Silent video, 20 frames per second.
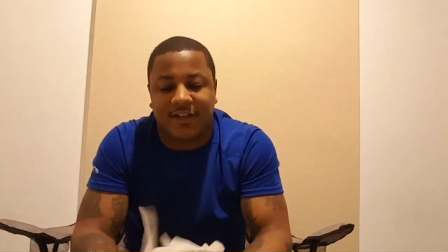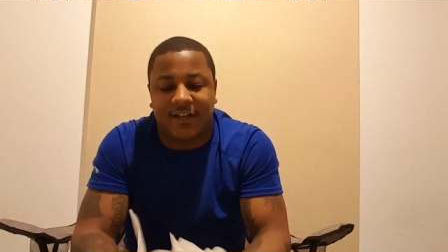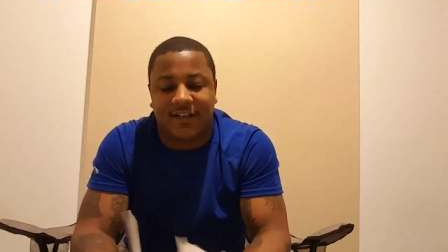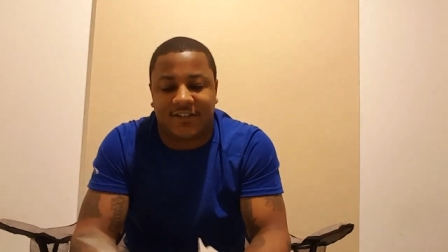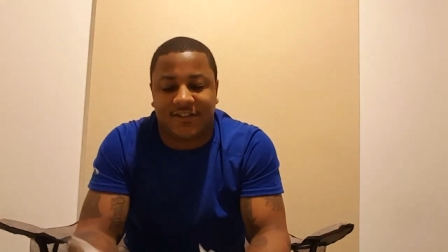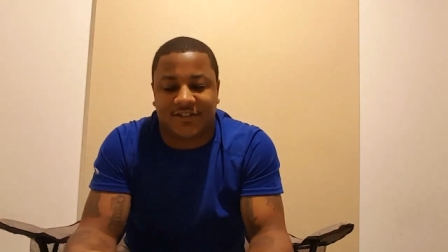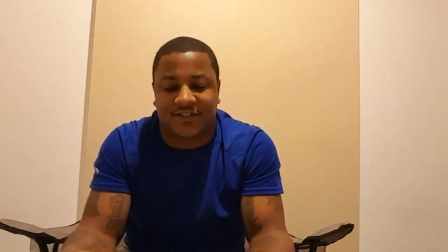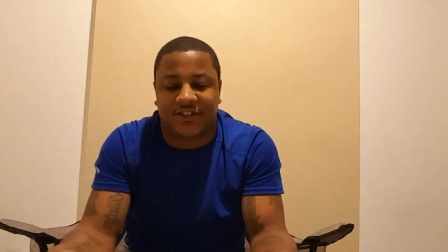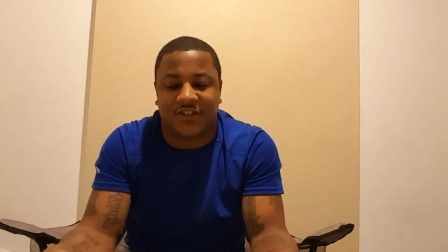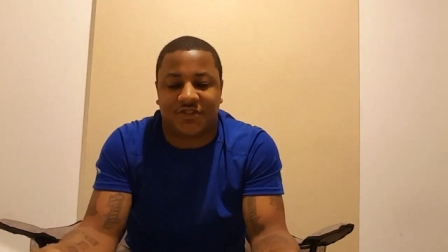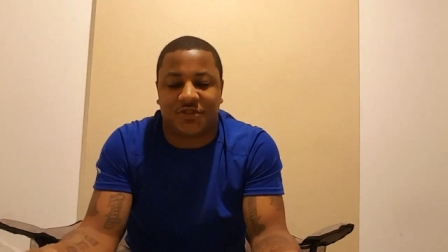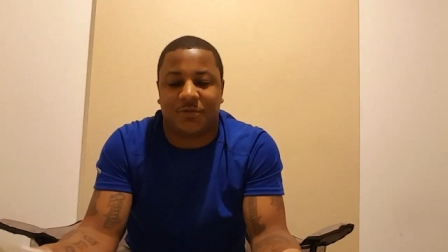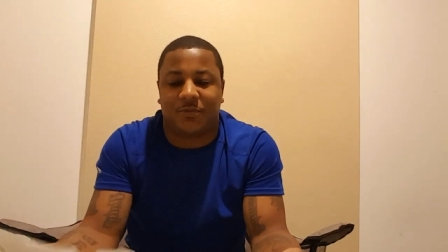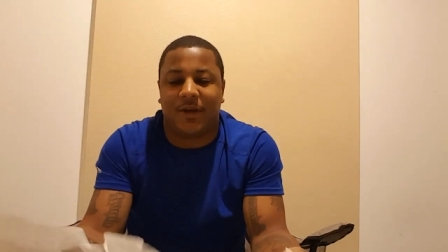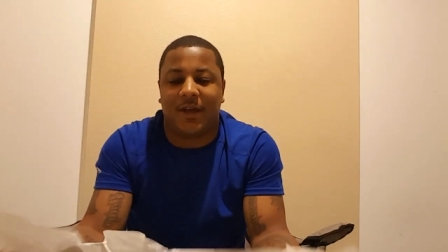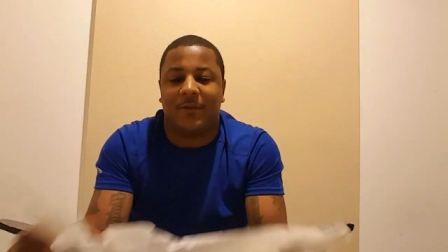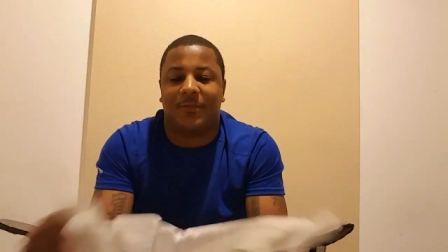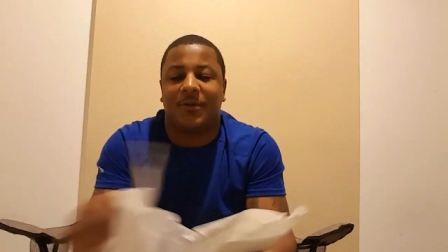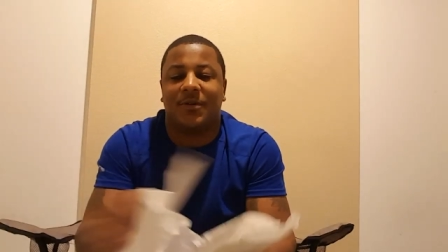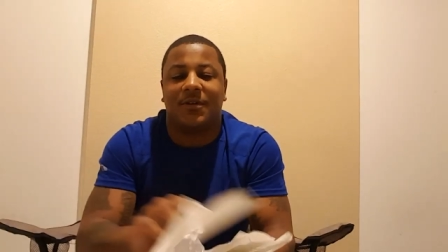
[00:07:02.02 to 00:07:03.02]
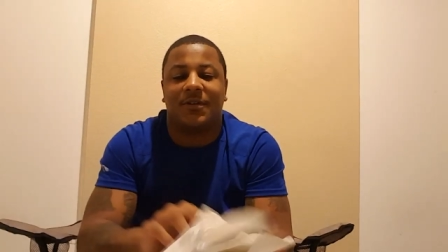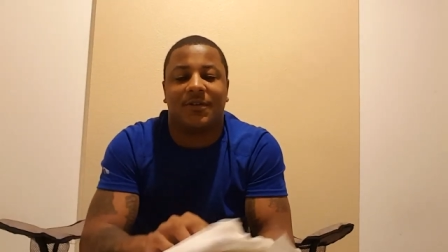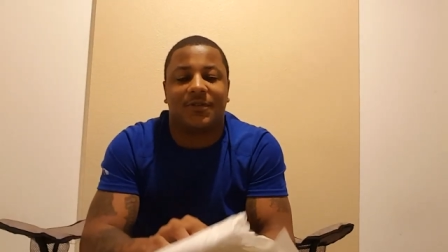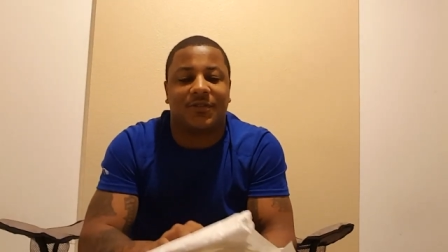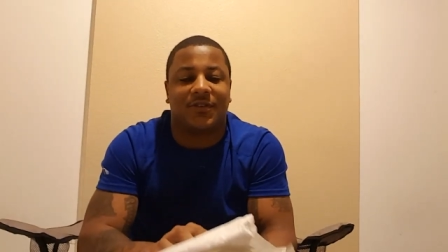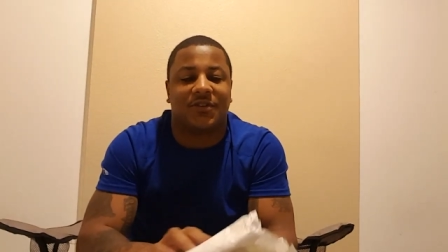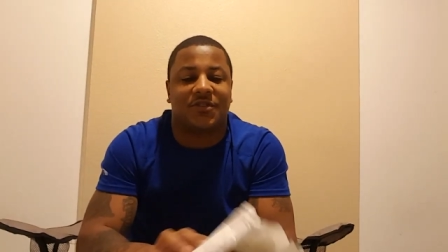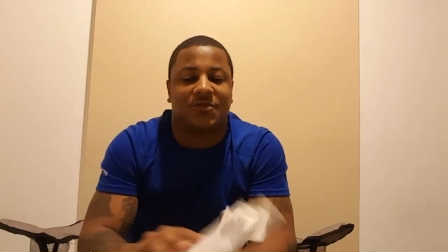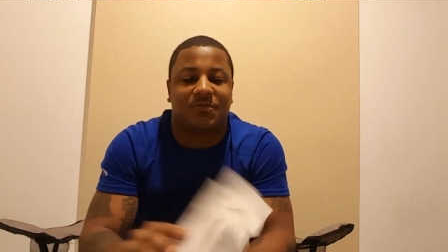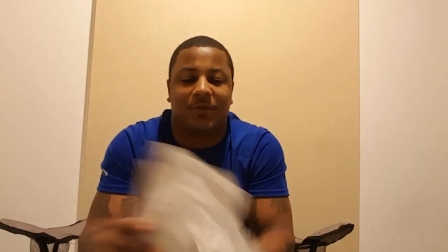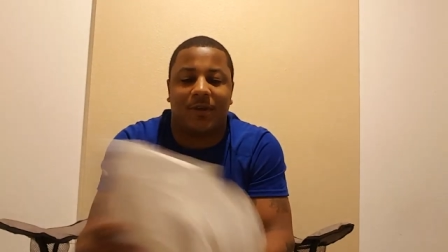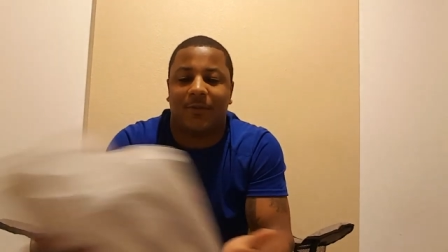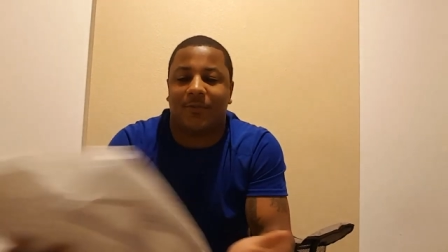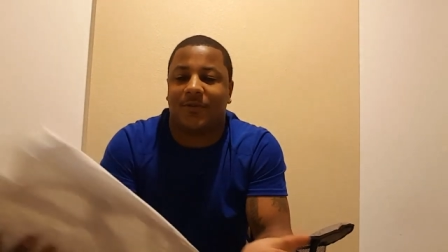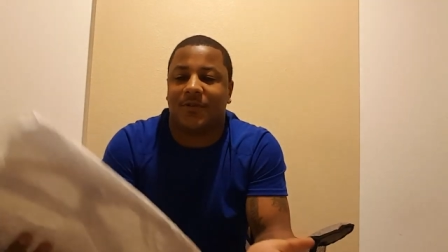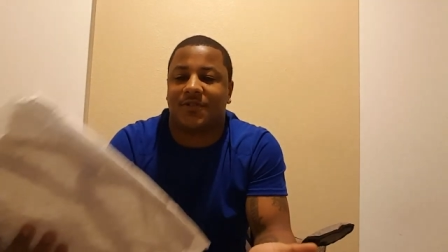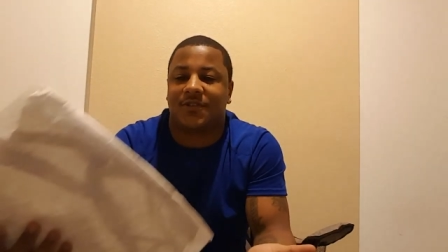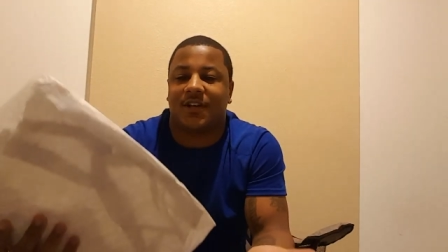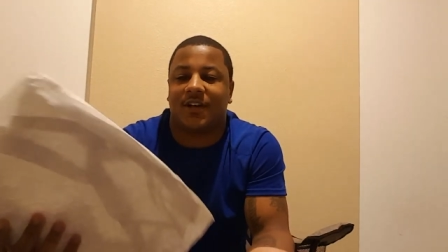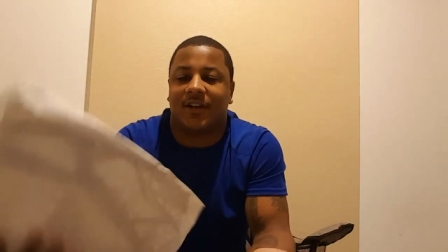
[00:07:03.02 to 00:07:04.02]
got tissue paper. Tissue
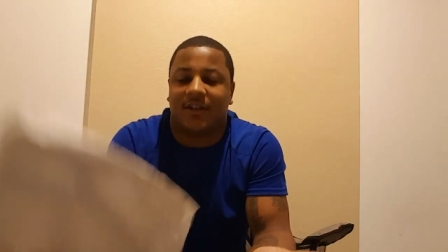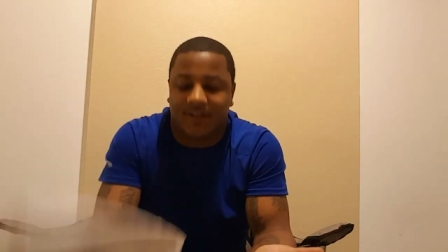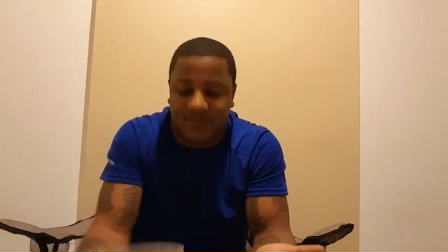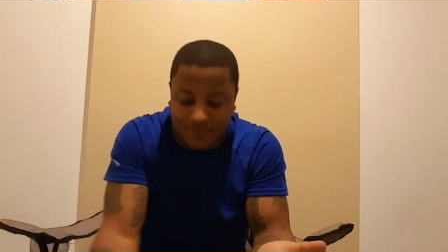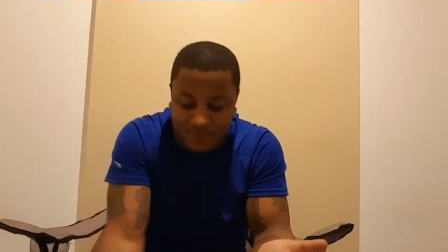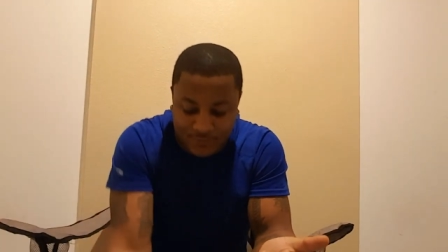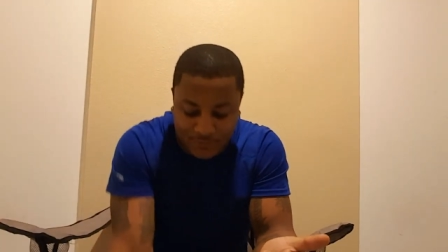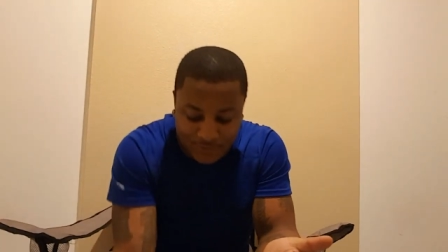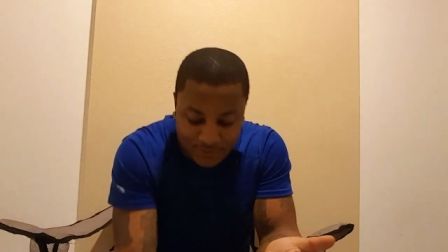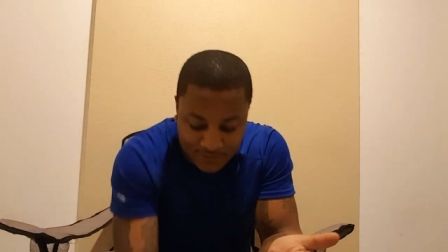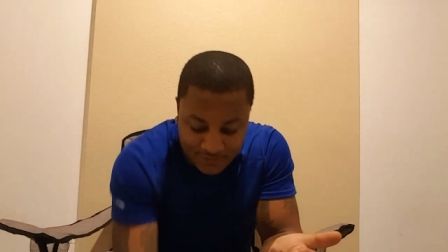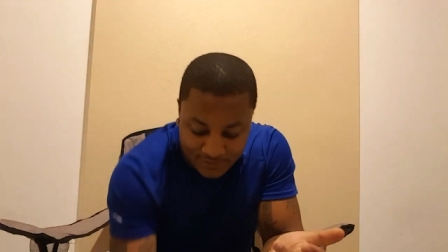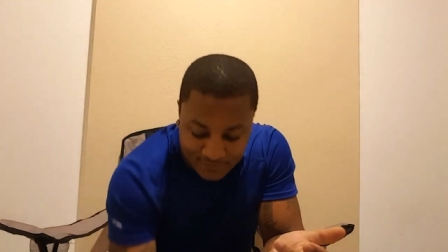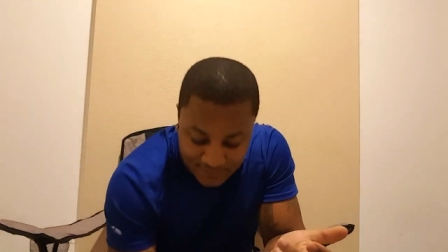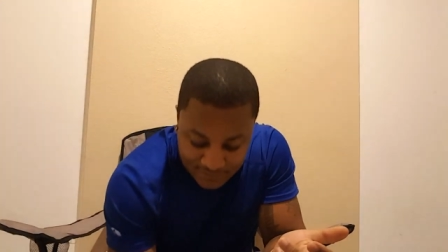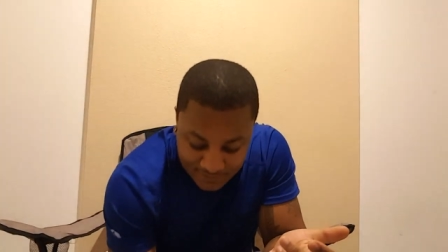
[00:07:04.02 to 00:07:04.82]
paper is alright, but